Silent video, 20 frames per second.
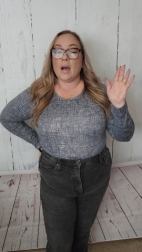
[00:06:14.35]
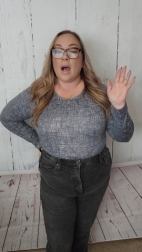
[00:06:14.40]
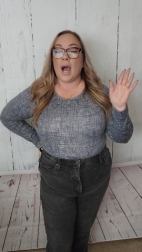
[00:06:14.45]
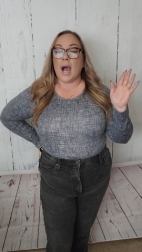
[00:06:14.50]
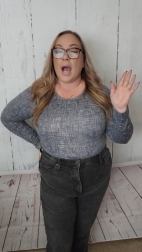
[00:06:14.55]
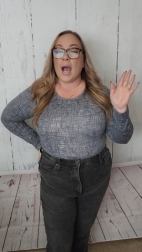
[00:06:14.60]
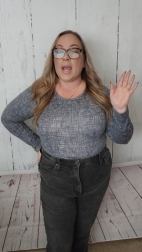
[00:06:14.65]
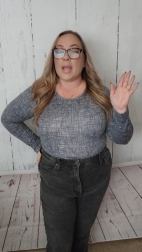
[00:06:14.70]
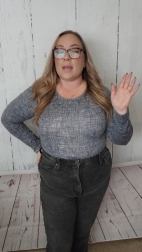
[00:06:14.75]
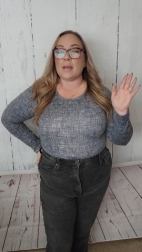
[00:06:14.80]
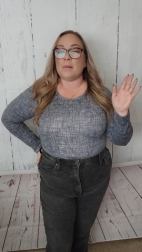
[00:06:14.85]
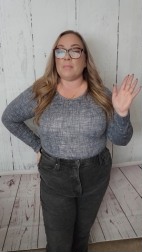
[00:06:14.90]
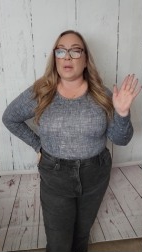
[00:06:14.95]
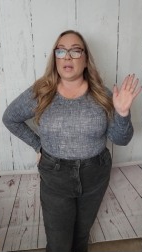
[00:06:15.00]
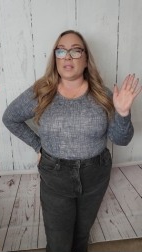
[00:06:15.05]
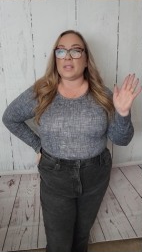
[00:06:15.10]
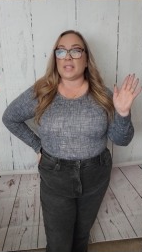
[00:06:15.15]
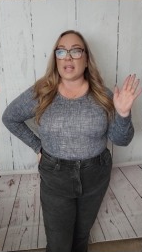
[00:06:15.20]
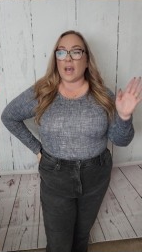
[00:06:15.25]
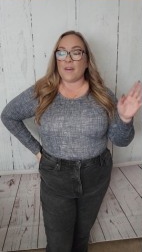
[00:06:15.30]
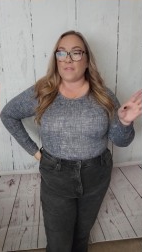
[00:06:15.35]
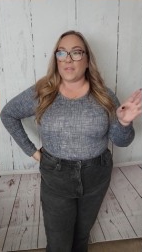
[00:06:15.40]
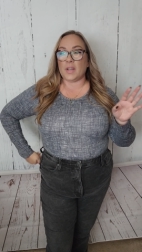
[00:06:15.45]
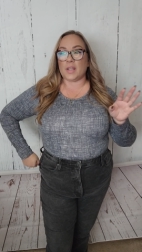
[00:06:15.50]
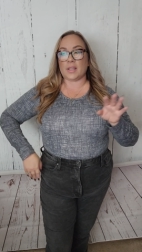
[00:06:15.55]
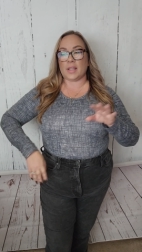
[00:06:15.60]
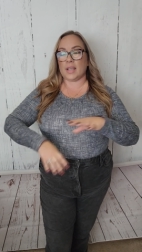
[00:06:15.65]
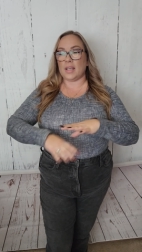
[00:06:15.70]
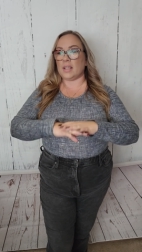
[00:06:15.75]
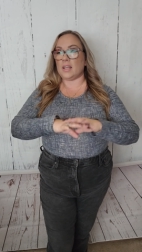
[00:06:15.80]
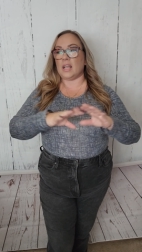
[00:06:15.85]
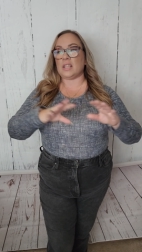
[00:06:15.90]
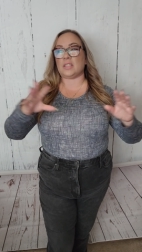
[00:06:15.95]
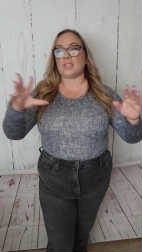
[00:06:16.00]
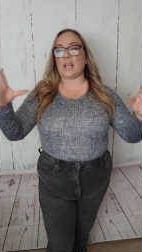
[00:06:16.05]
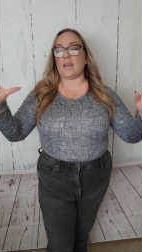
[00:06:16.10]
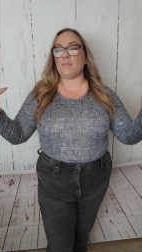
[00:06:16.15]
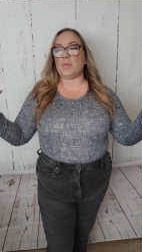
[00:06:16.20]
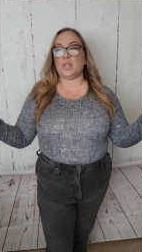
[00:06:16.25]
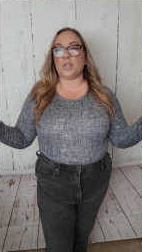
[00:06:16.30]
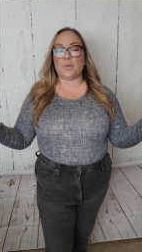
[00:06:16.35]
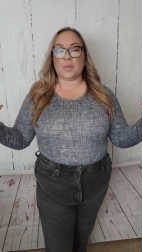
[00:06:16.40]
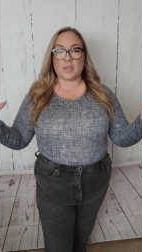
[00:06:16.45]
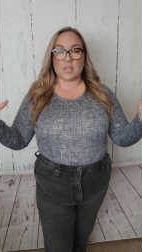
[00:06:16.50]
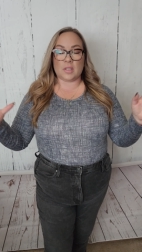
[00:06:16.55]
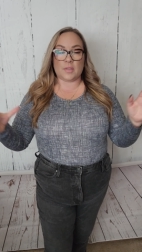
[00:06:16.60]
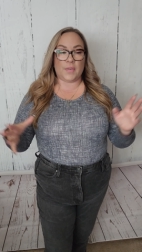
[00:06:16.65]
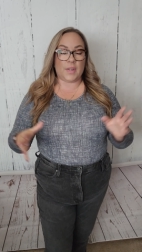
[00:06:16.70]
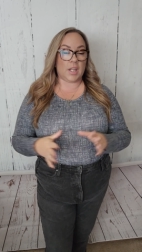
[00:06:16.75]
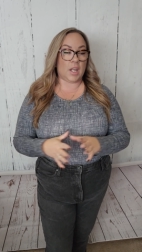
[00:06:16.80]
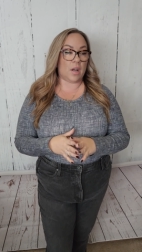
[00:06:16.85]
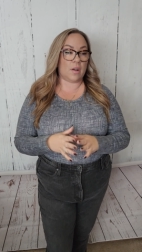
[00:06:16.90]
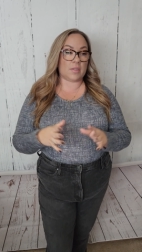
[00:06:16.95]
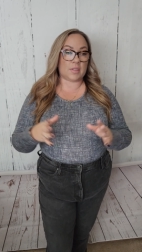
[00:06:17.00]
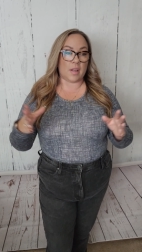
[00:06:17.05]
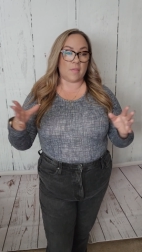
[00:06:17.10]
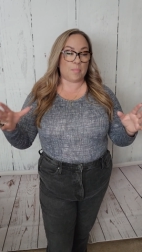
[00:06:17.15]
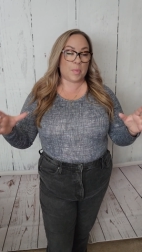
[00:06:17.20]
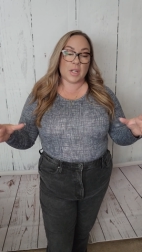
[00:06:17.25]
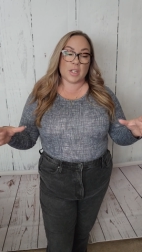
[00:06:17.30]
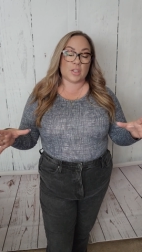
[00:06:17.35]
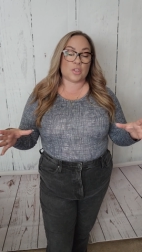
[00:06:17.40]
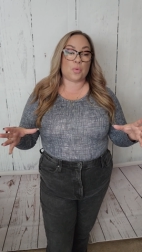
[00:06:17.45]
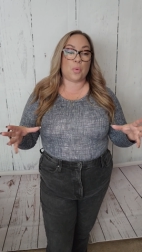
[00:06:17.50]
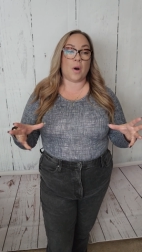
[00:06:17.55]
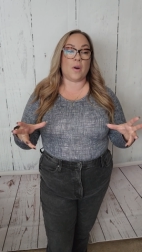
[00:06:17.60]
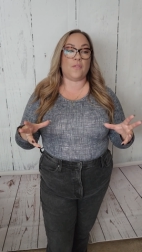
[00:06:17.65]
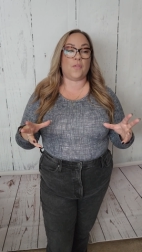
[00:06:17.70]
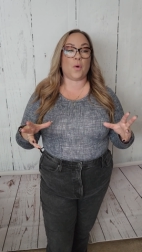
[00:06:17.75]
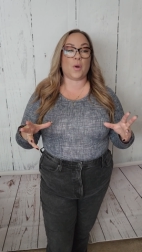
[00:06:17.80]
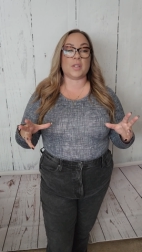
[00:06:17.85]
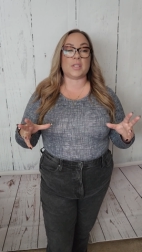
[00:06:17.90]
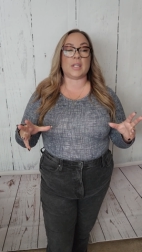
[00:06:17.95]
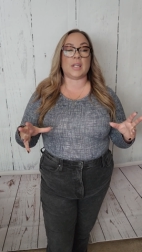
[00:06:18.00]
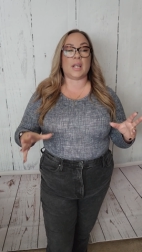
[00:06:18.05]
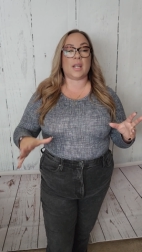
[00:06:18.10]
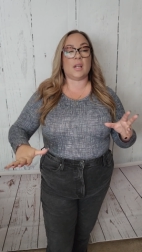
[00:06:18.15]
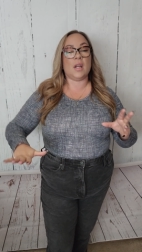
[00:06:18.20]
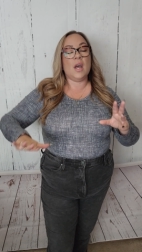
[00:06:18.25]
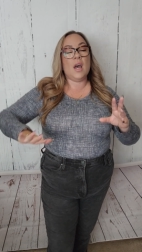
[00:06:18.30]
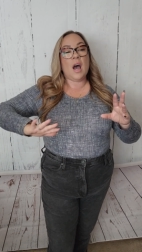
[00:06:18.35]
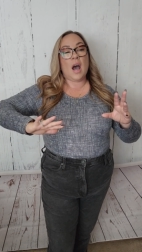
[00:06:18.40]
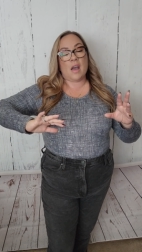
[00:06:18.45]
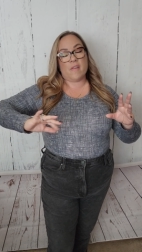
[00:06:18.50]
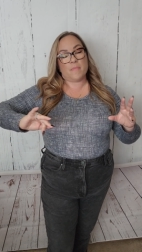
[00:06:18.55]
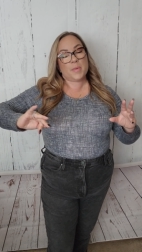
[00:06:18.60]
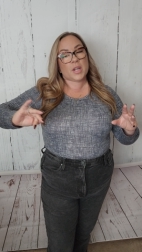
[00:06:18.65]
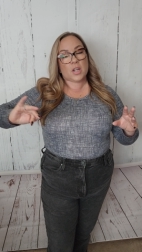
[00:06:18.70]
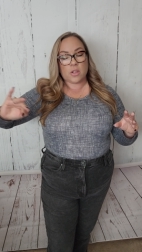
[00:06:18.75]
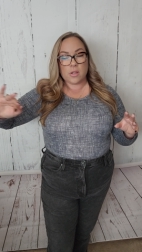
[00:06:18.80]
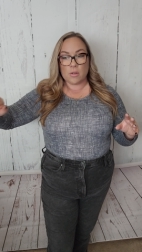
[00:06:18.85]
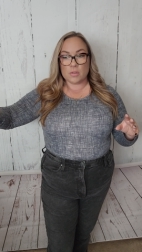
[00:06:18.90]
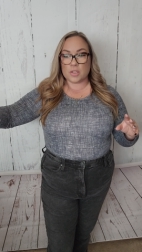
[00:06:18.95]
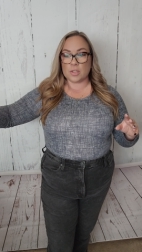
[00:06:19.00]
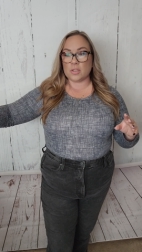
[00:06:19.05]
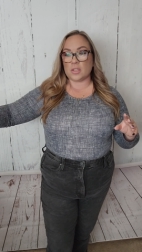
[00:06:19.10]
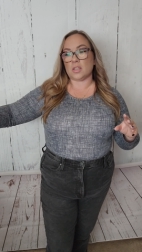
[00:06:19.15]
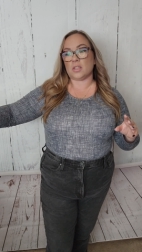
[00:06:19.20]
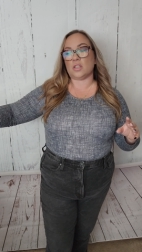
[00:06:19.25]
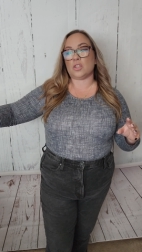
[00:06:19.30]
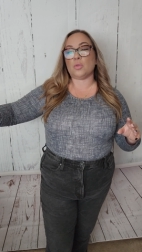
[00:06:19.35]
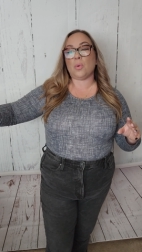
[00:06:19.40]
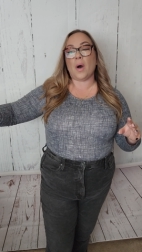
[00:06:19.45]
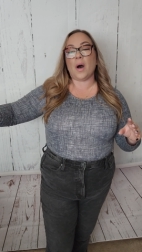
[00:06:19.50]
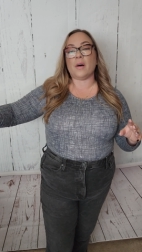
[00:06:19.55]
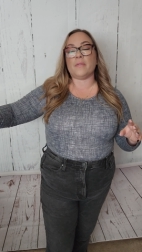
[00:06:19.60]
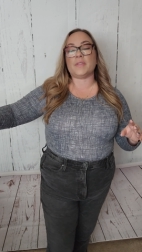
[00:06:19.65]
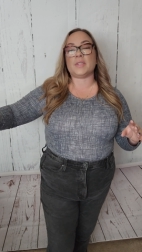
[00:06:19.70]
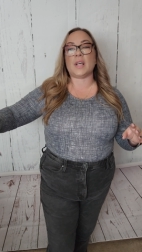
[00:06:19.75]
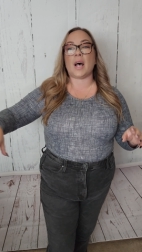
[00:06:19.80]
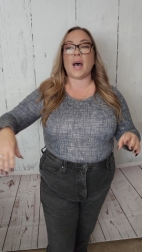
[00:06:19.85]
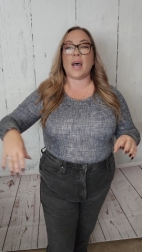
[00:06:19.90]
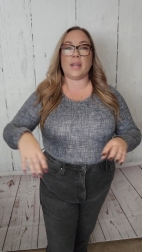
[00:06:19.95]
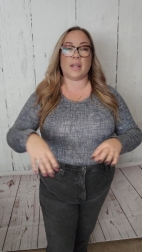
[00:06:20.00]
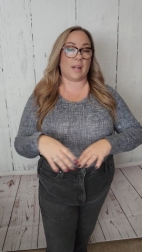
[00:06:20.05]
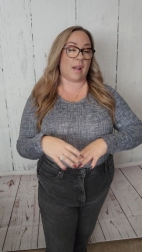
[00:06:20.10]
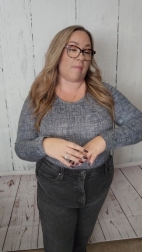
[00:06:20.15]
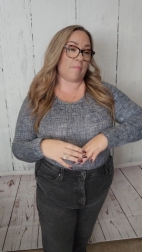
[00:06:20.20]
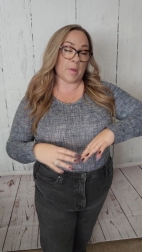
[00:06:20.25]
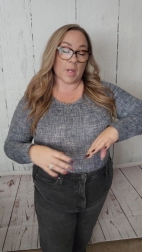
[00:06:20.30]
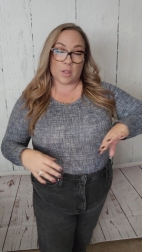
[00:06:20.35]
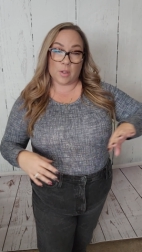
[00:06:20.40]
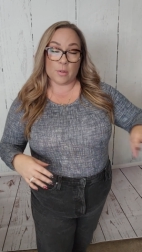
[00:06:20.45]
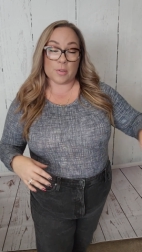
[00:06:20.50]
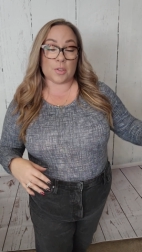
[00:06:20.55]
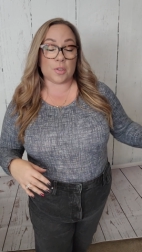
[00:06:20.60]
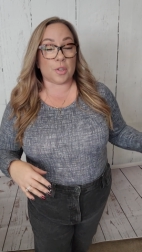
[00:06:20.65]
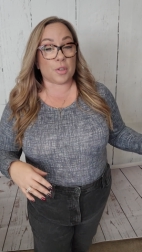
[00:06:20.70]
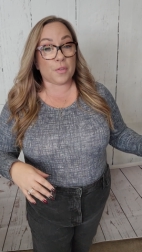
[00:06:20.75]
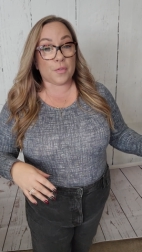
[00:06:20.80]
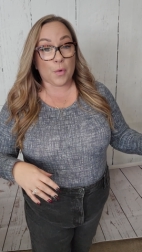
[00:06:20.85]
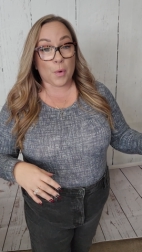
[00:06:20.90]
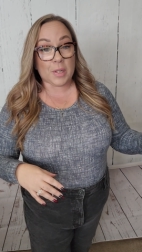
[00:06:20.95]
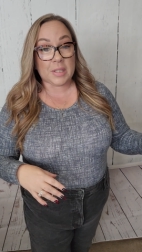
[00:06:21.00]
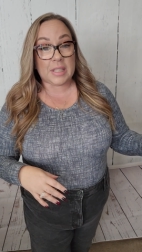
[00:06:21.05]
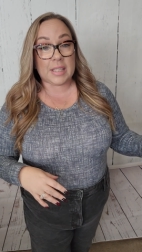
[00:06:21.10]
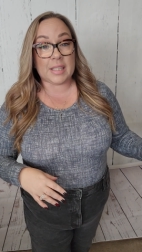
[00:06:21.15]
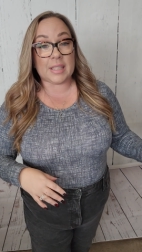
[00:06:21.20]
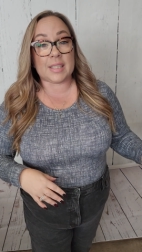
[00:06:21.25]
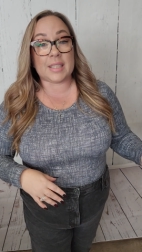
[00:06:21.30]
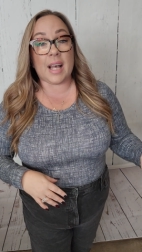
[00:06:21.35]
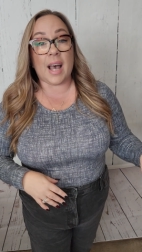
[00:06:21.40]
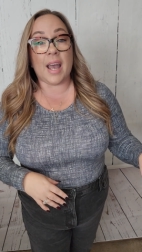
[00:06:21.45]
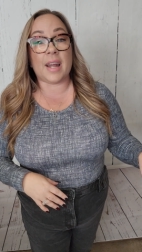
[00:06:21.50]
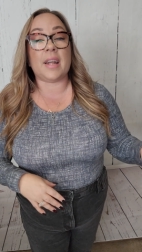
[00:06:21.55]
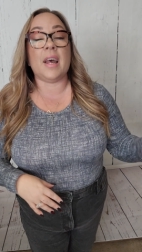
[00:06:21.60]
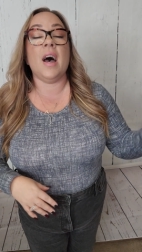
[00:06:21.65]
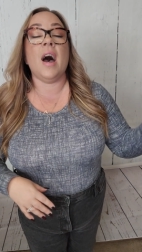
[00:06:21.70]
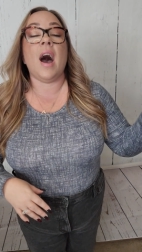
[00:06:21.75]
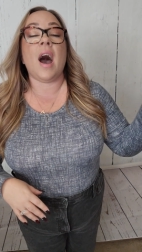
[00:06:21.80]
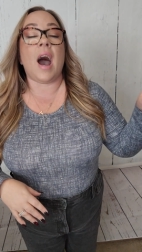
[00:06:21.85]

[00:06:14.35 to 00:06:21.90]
I am definitely, as I've been doing these videos, I've been at 12, 14. I've been closer to the 12 side and I've been closer to the 14 side.